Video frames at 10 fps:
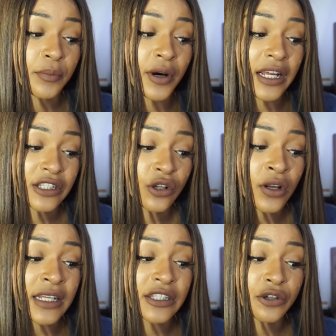But as
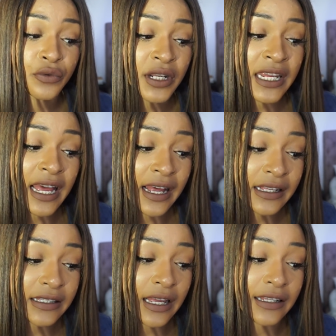long as the greedy
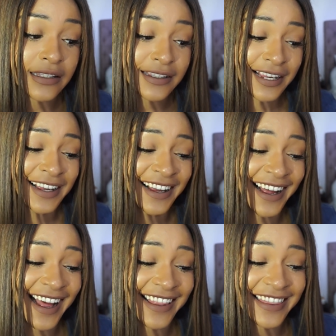ass
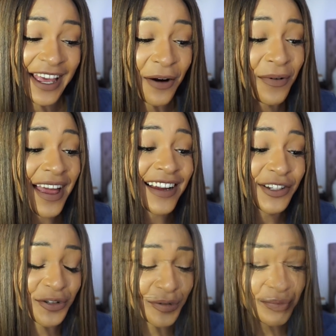are there, we are
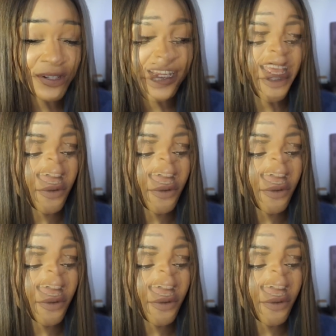doomed.